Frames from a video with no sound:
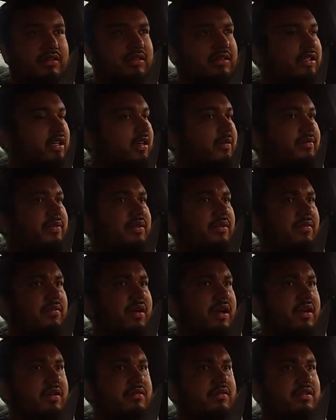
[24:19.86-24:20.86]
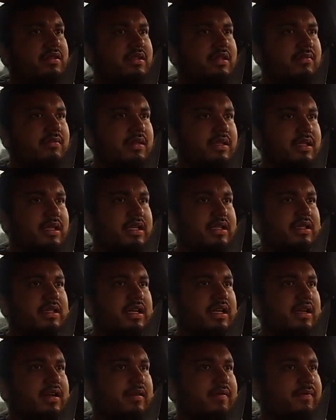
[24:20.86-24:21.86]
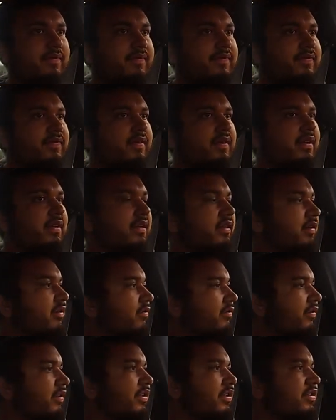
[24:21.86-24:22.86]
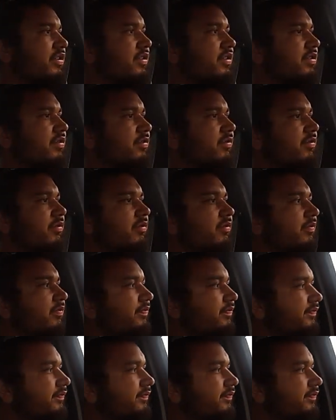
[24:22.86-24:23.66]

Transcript: tub surrounds or something like that. We used to do them.